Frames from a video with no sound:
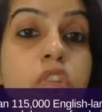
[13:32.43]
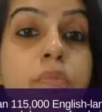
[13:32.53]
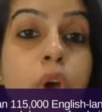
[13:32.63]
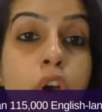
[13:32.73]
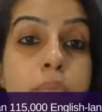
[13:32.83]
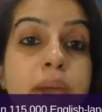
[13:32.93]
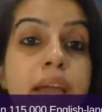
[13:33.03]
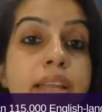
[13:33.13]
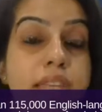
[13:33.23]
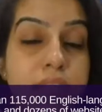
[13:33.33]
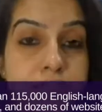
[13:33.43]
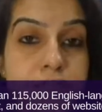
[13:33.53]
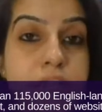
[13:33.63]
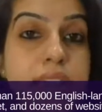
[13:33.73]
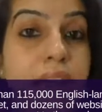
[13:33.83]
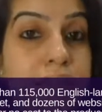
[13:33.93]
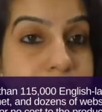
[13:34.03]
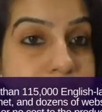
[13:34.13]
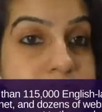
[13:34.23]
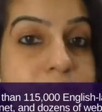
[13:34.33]
of broadband internet
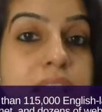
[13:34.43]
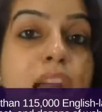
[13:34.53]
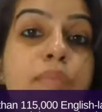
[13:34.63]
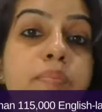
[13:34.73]
access